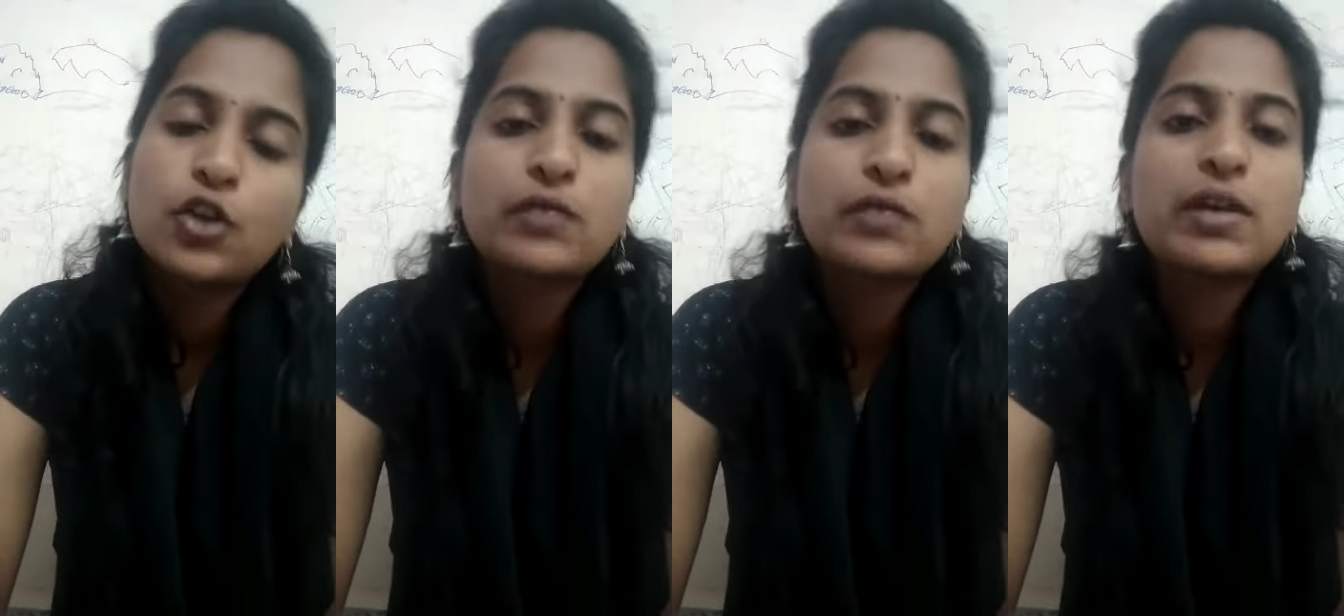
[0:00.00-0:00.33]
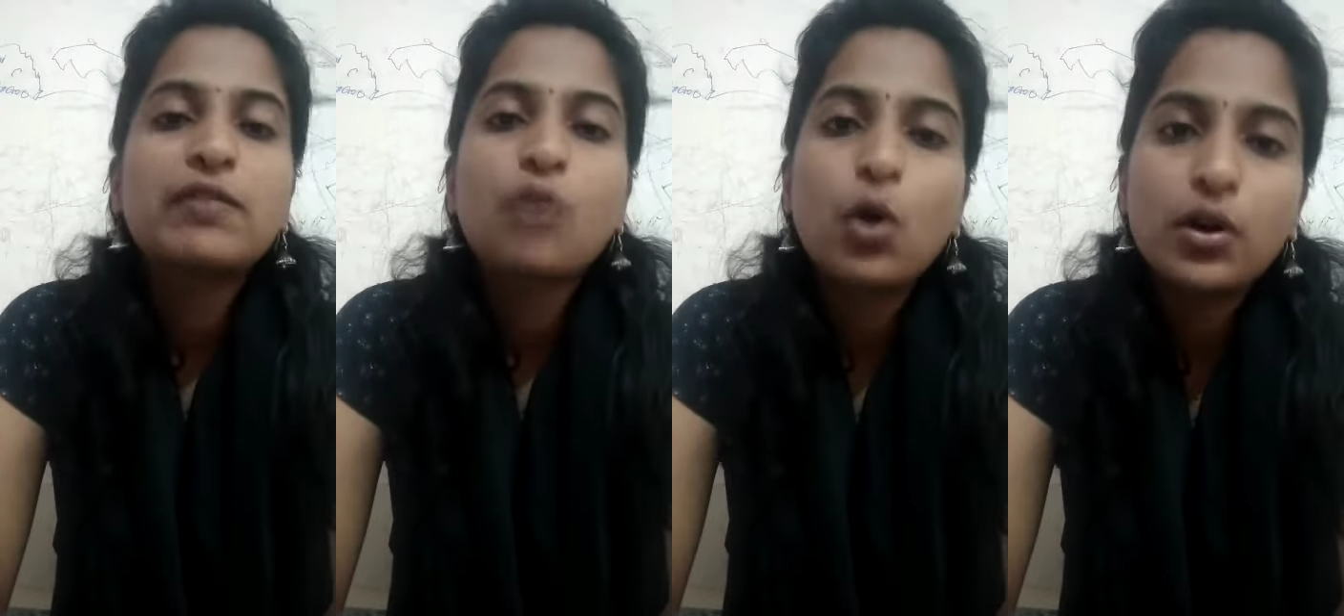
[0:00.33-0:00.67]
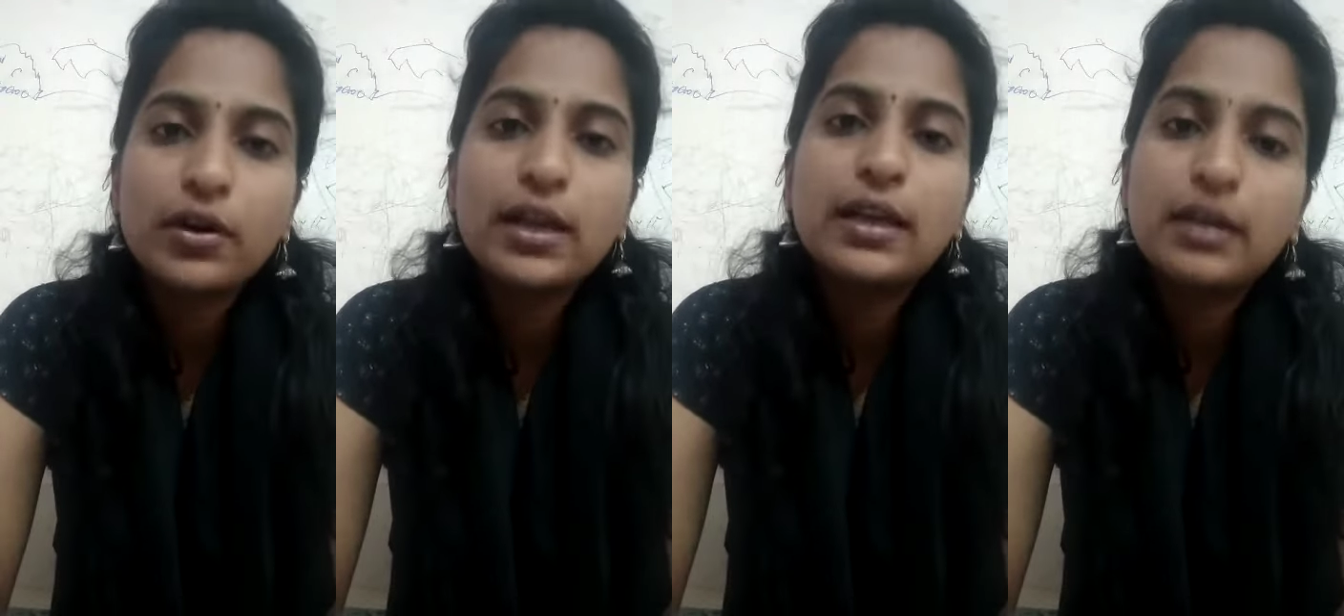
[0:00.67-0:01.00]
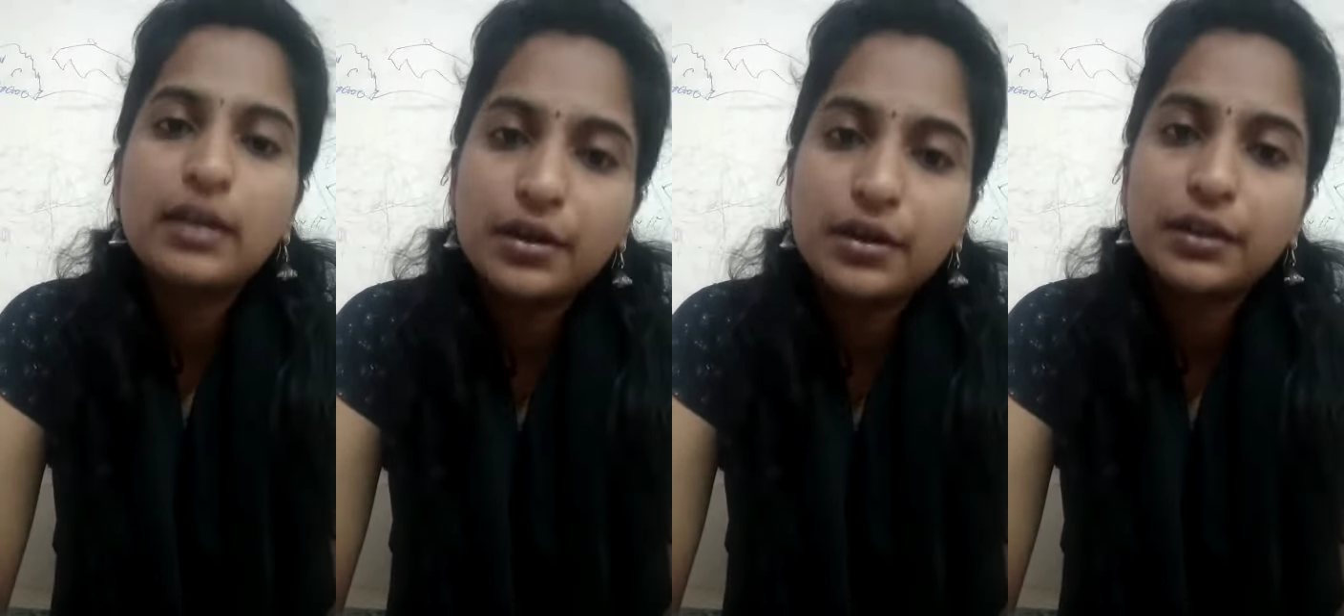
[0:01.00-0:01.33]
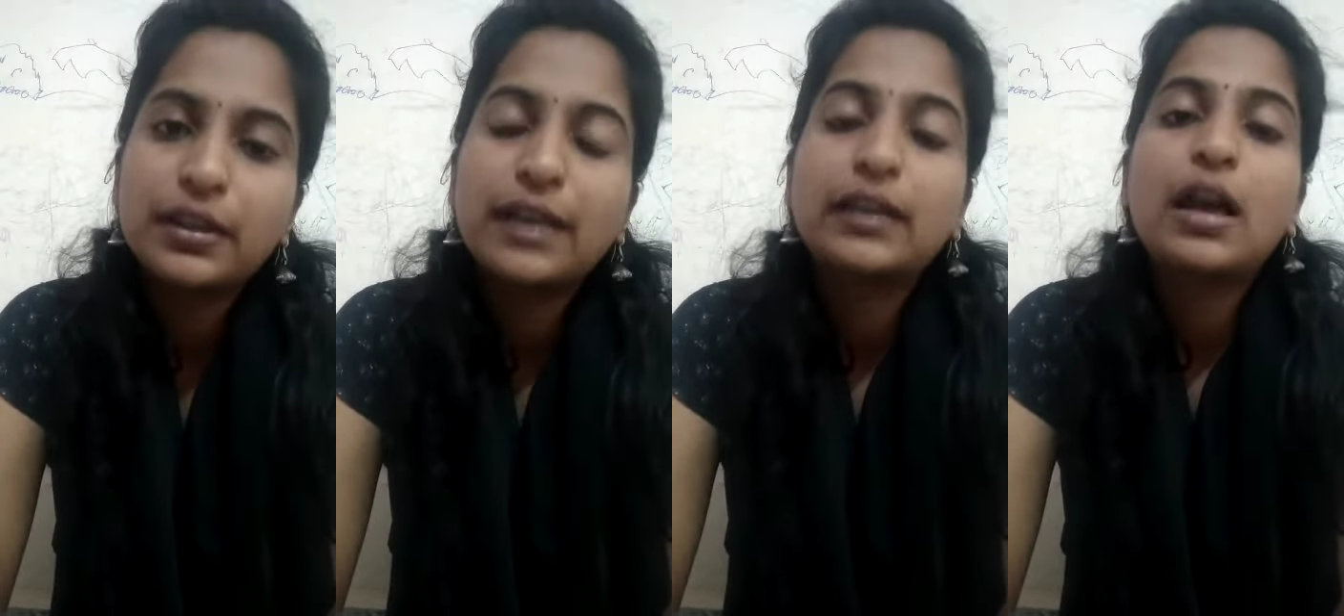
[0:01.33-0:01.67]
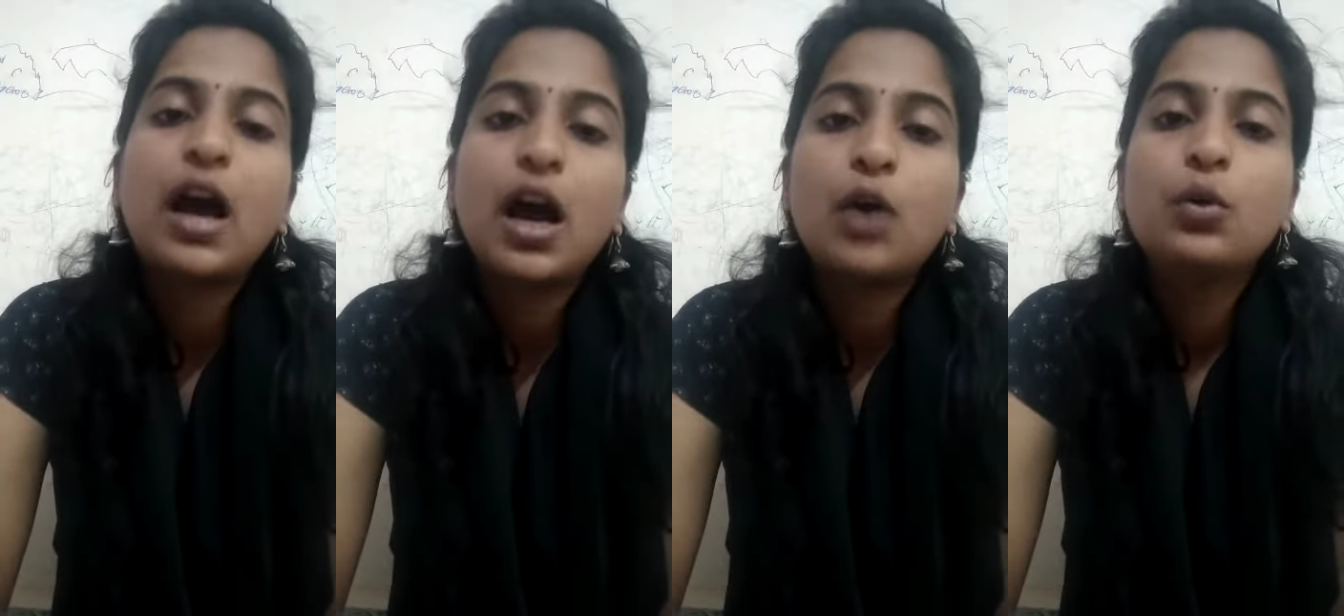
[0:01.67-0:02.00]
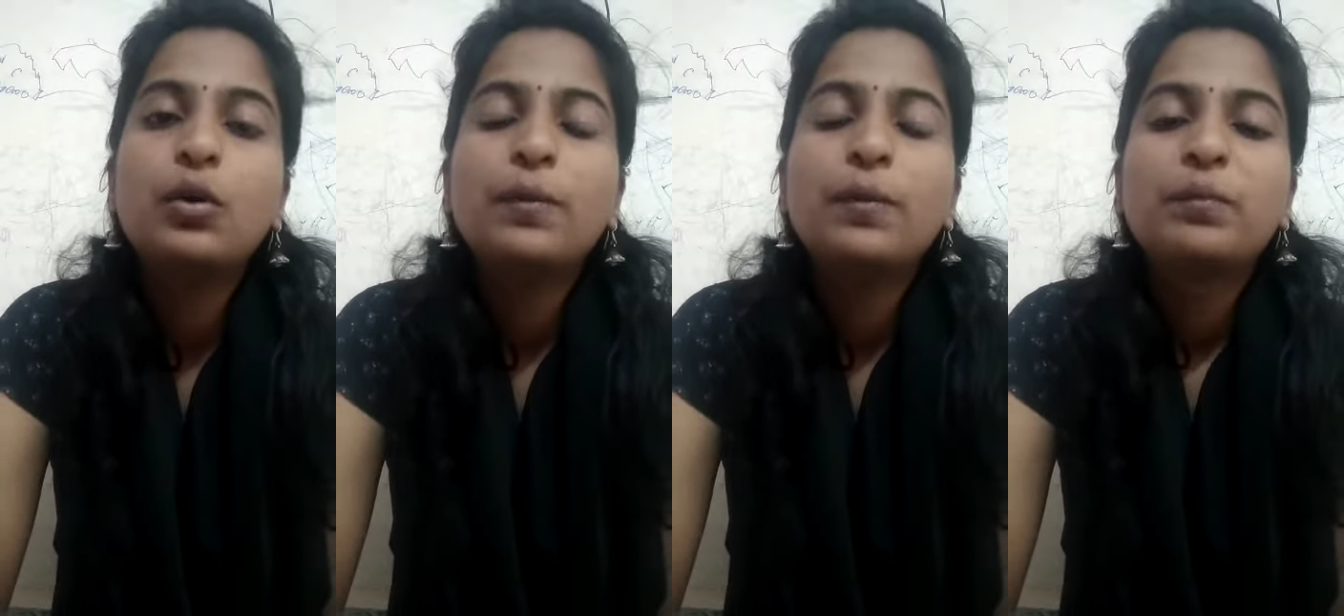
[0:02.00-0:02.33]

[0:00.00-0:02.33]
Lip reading: So we have already learned that how